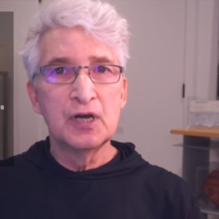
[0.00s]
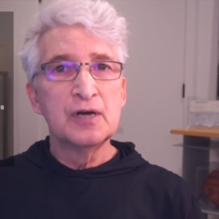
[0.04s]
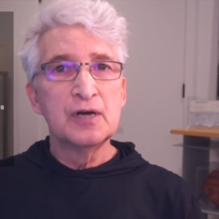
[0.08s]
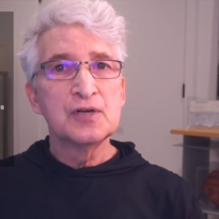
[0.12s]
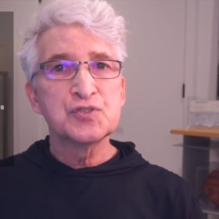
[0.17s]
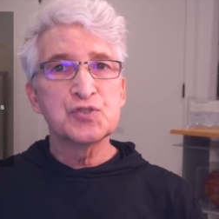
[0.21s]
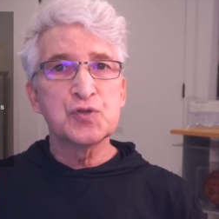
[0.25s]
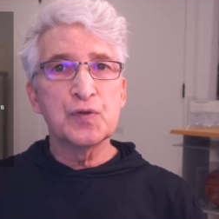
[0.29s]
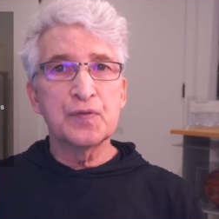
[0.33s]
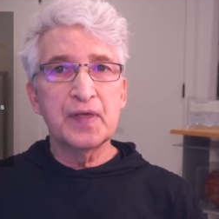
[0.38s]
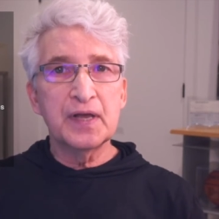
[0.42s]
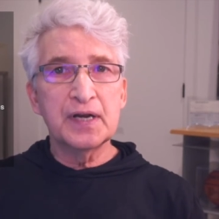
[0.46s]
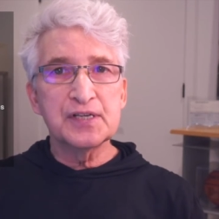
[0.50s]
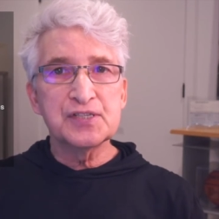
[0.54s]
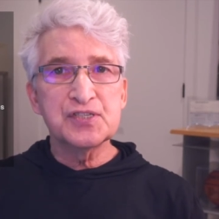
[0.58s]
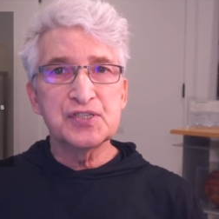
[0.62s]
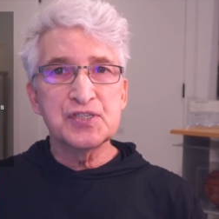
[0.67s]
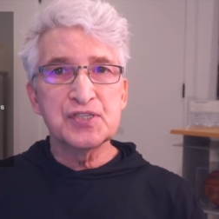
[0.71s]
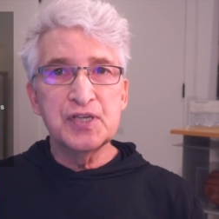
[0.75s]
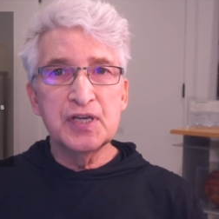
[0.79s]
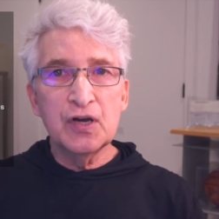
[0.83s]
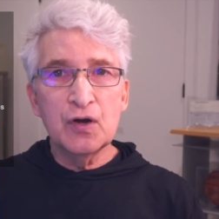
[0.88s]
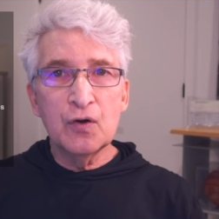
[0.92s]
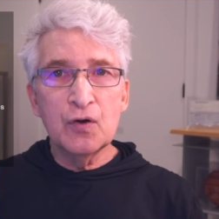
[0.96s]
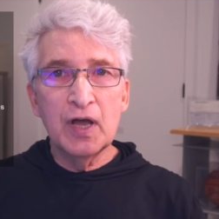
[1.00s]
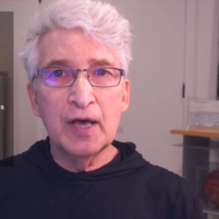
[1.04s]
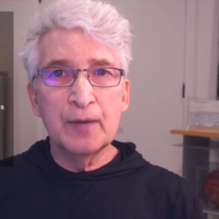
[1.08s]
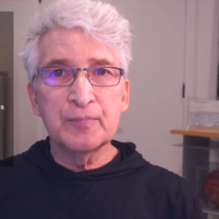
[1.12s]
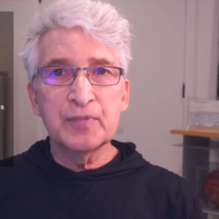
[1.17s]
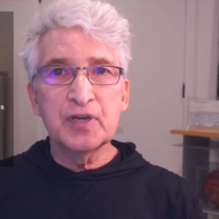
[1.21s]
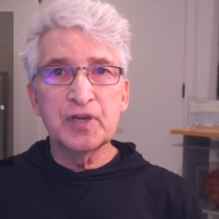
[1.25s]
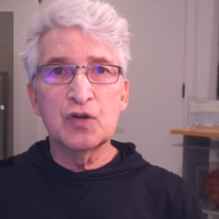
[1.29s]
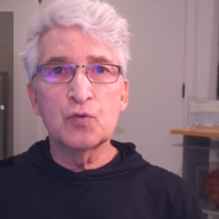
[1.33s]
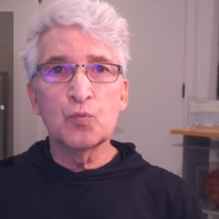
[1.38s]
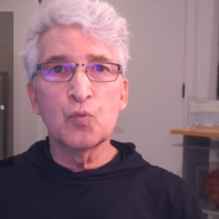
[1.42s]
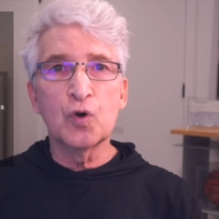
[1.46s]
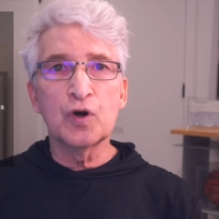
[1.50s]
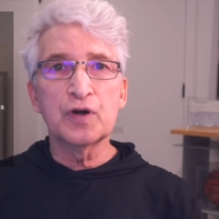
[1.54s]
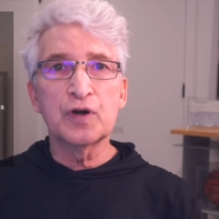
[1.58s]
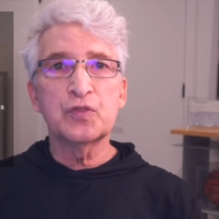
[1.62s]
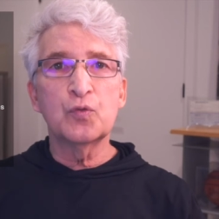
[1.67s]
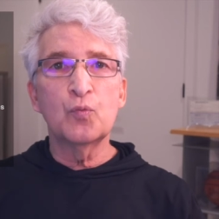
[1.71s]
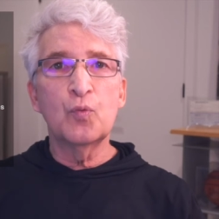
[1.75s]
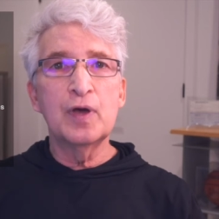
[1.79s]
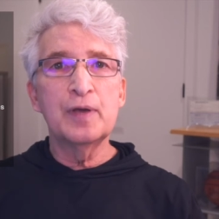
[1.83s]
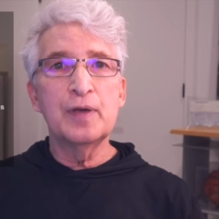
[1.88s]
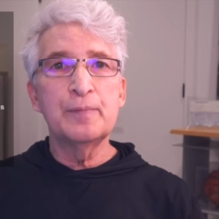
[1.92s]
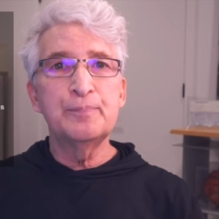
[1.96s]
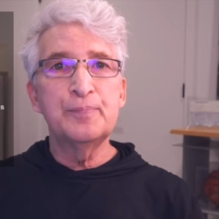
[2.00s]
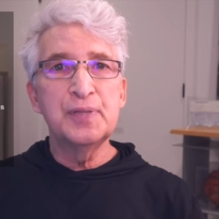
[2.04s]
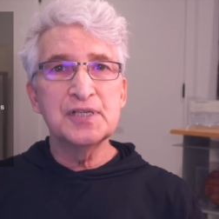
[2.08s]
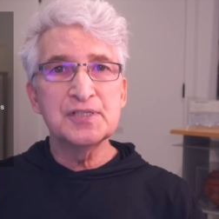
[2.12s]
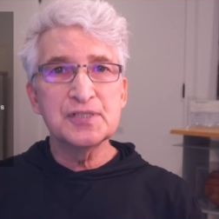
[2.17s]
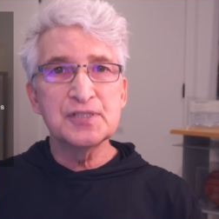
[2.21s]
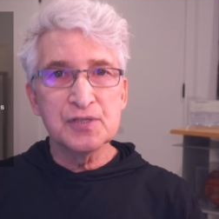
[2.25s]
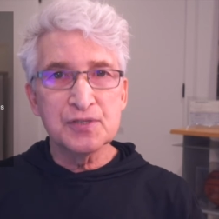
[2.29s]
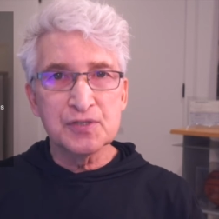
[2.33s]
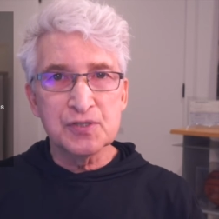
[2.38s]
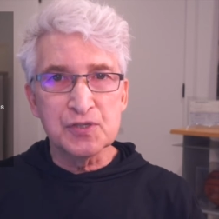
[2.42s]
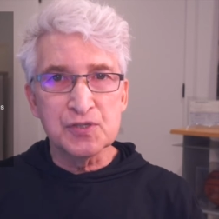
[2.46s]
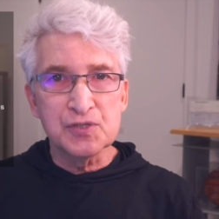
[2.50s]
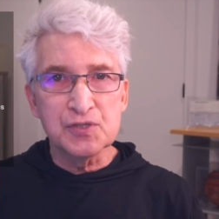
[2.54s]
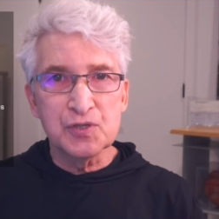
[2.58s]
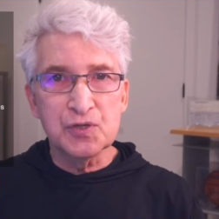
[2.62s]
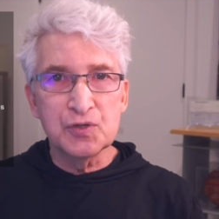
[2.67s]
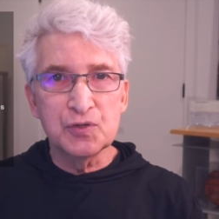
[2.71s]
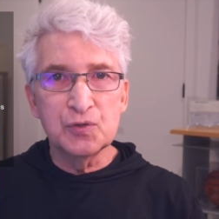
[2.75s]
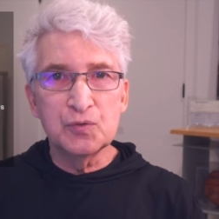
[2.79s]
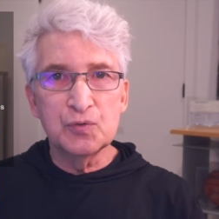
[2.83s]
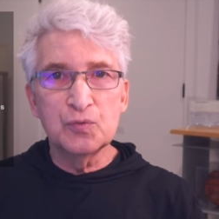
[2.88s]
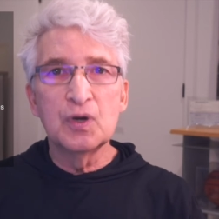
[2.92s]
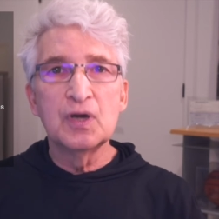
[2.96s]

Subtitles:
so that a CRM can work the way businesses do,